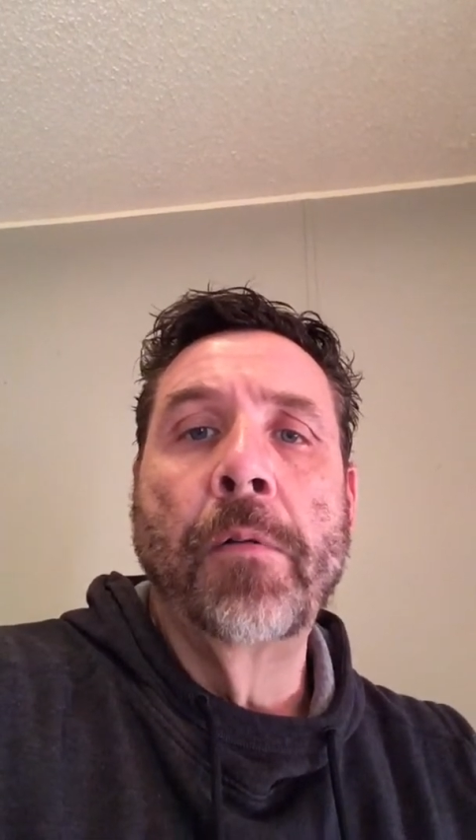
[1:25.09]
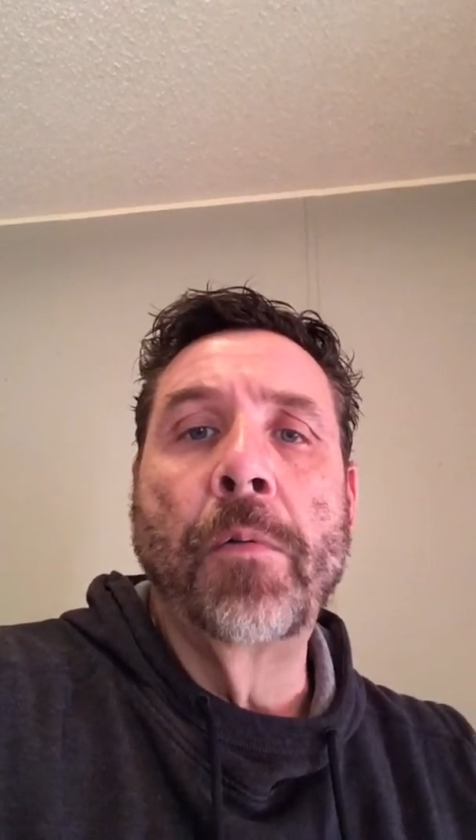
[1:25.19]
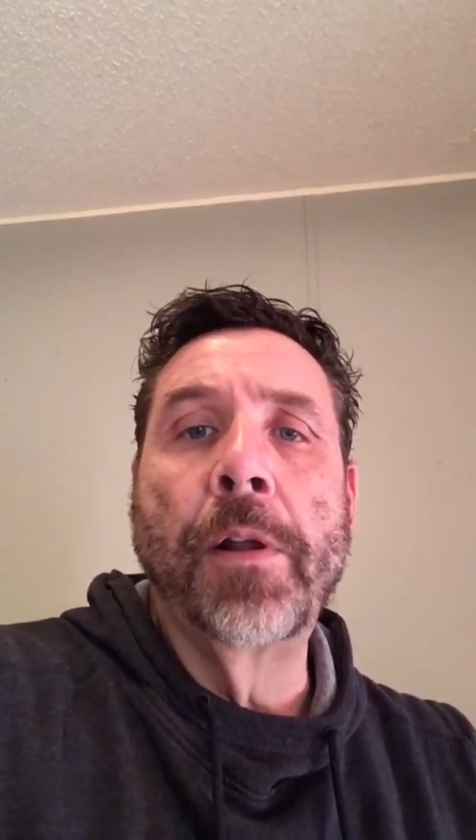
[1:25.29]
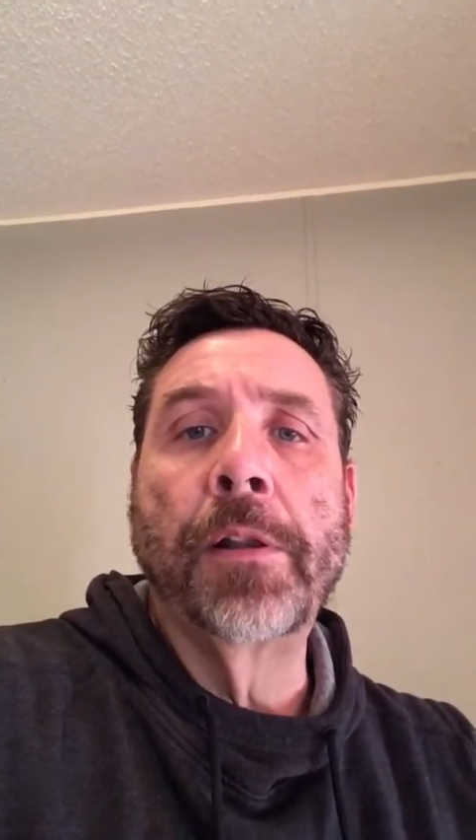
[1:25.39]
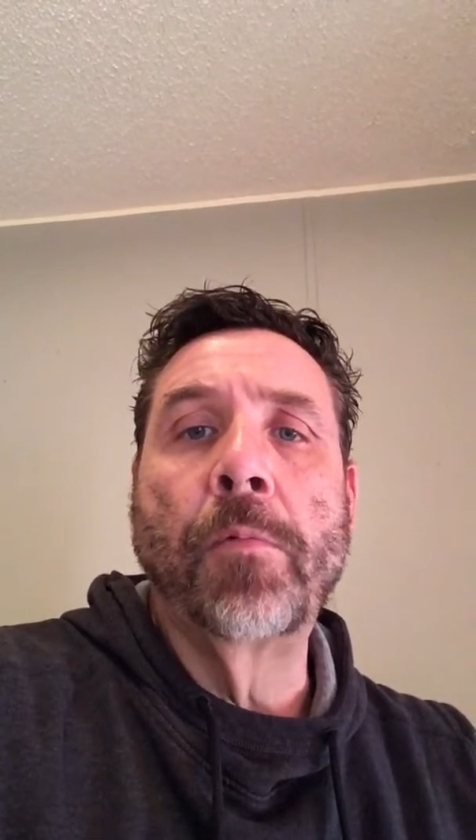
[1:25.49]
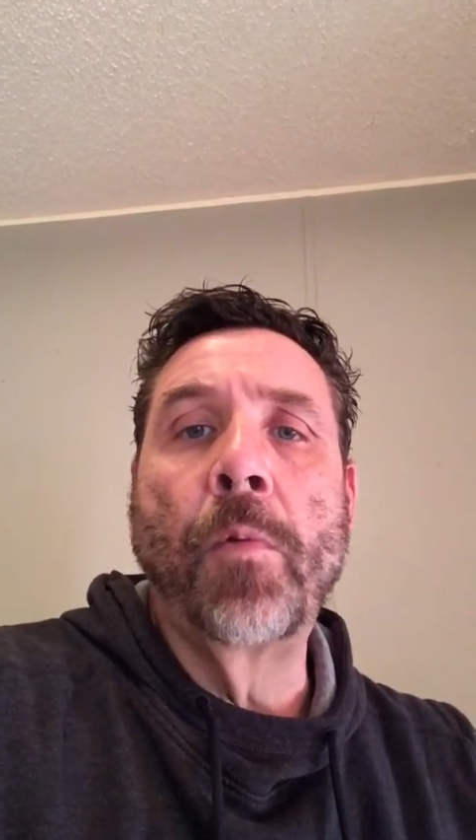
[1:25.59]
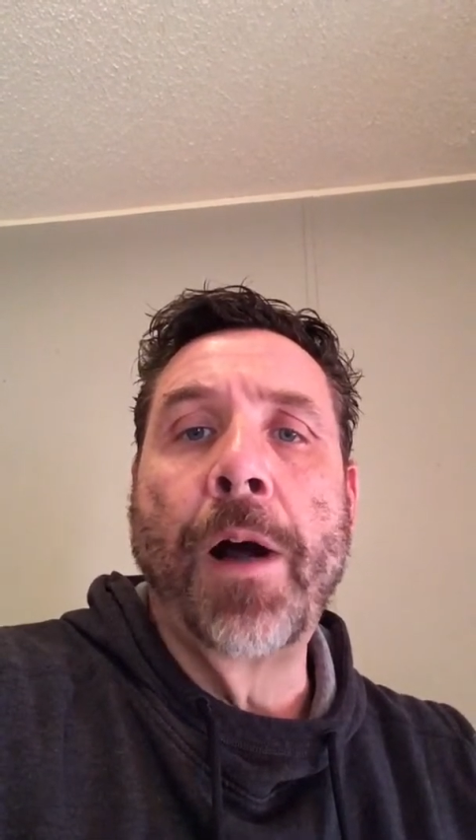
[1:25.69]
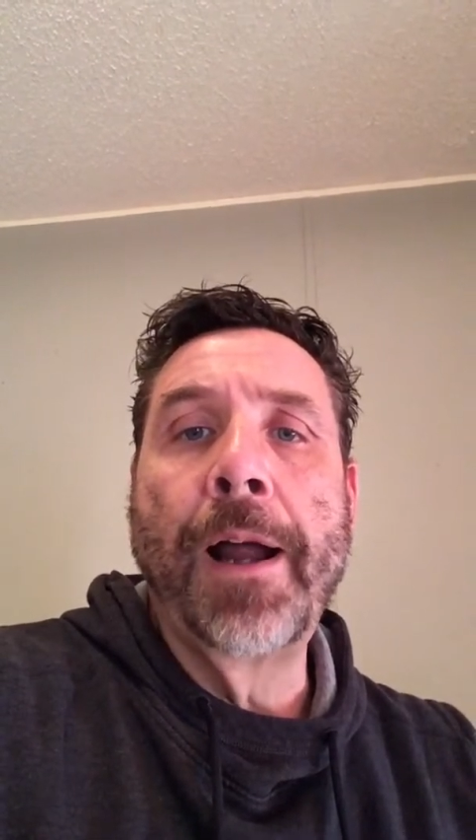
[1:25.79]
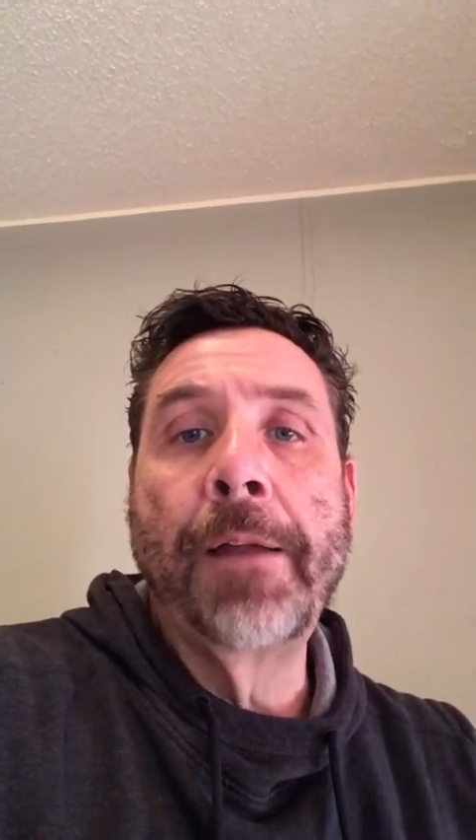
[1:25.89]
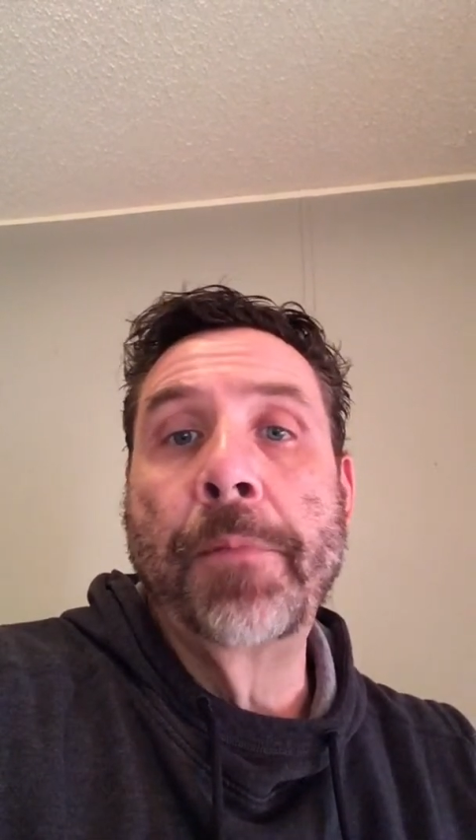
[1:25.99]
with
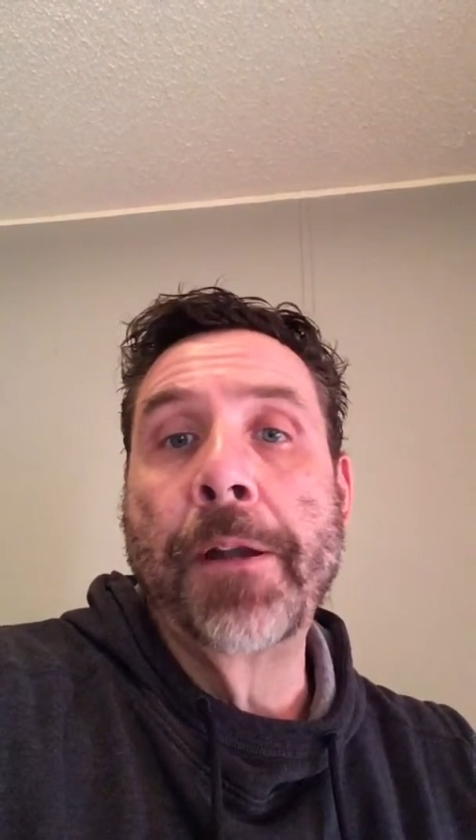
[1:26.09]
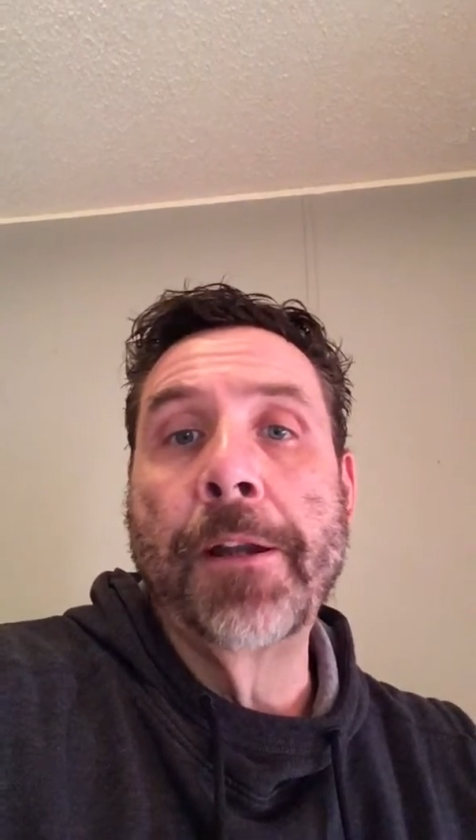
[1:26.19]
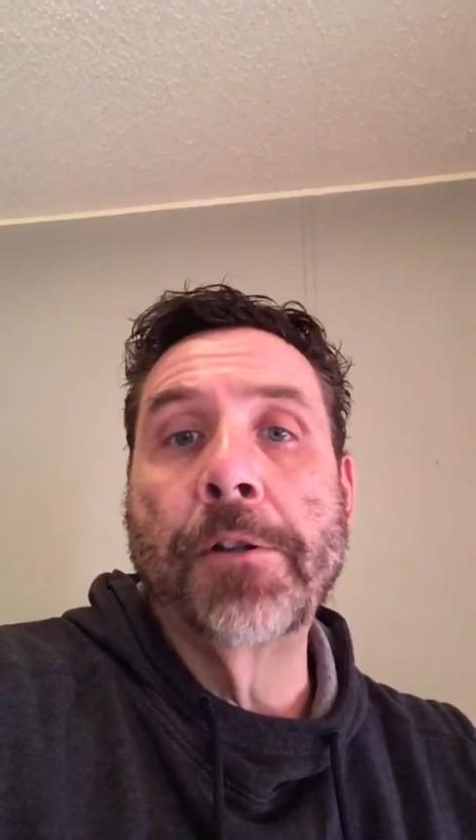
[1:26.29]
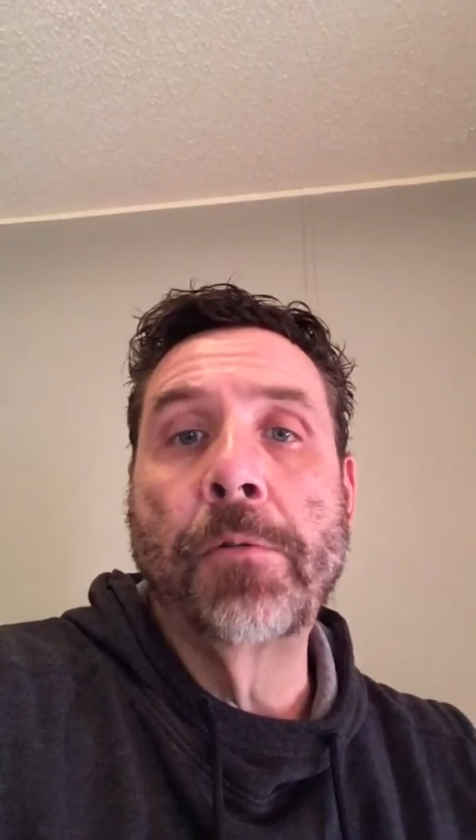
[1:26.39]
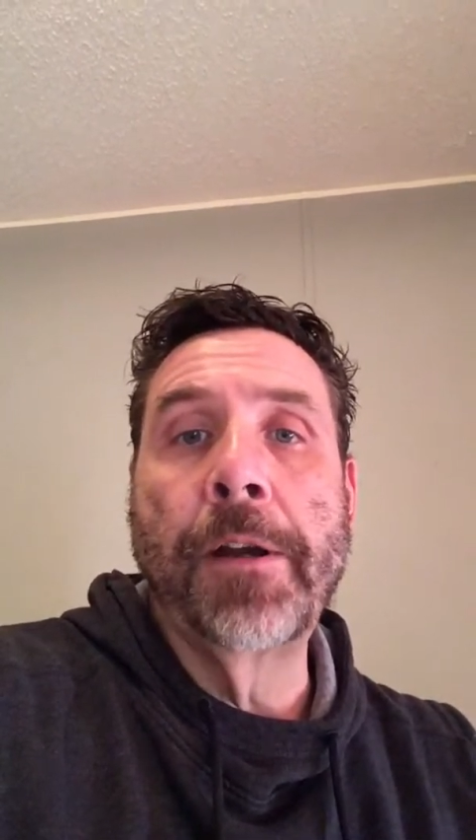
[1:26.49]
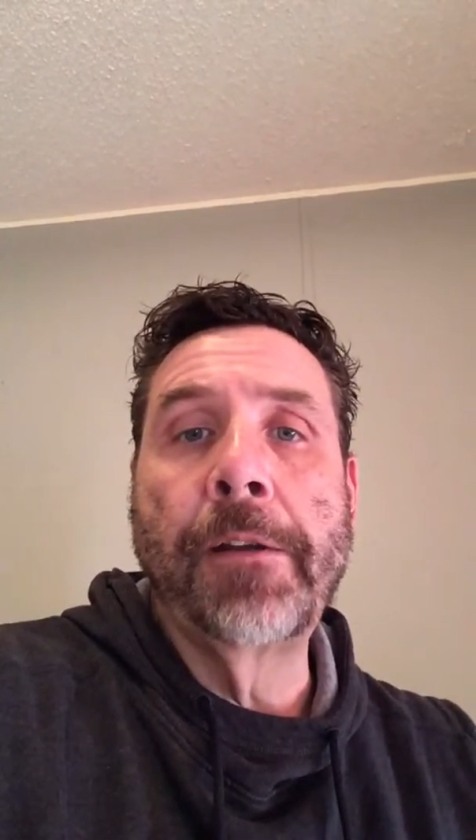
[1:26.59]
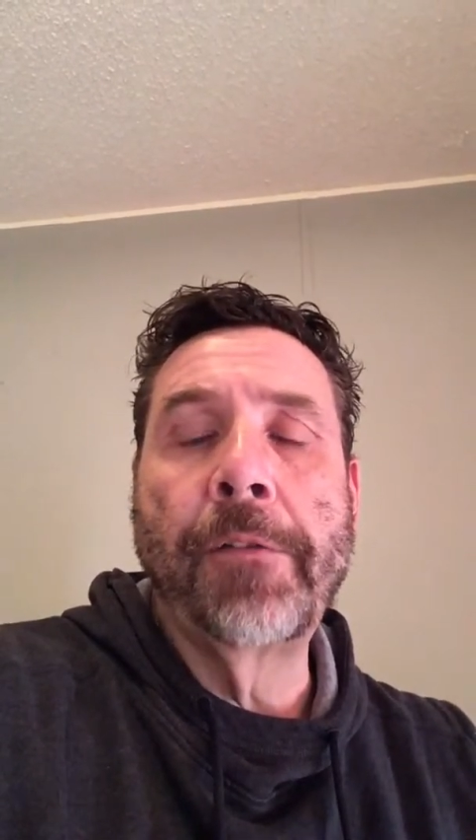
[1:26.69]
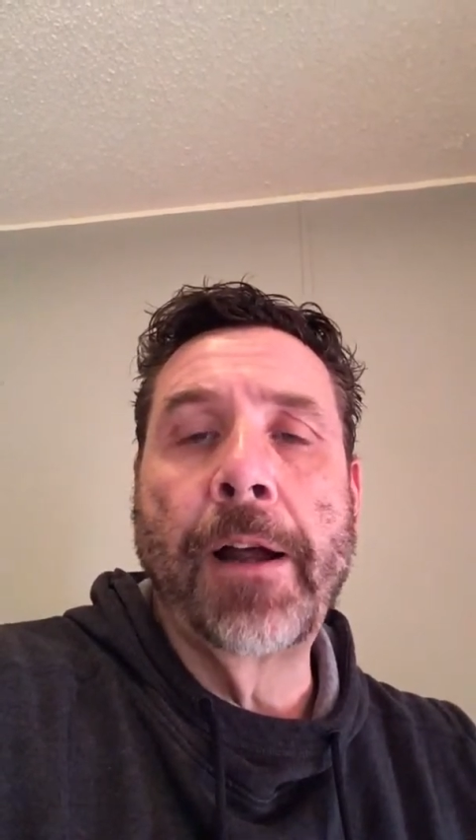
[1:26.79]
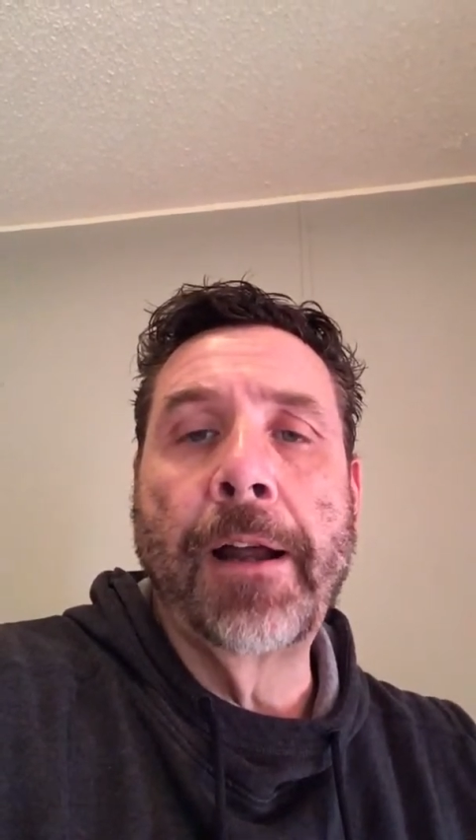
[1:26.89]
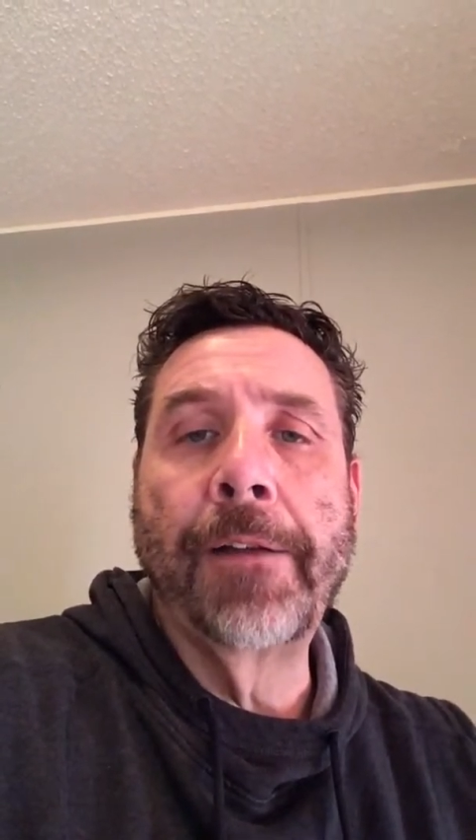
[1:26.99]
Y being
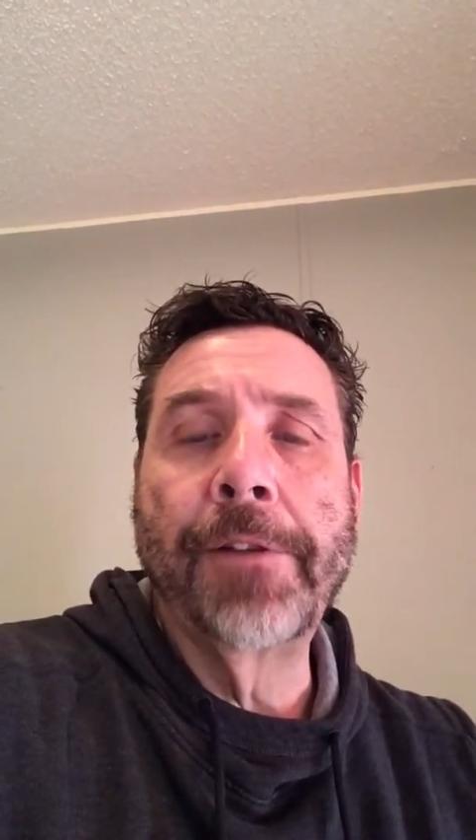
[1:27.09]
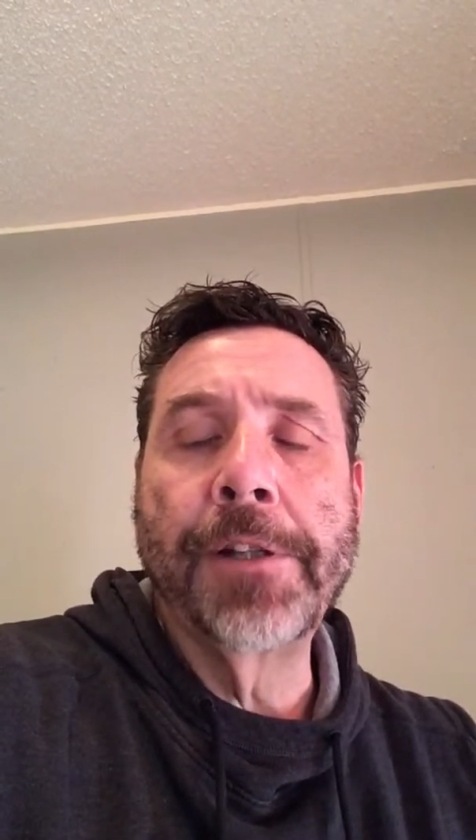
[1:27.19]
25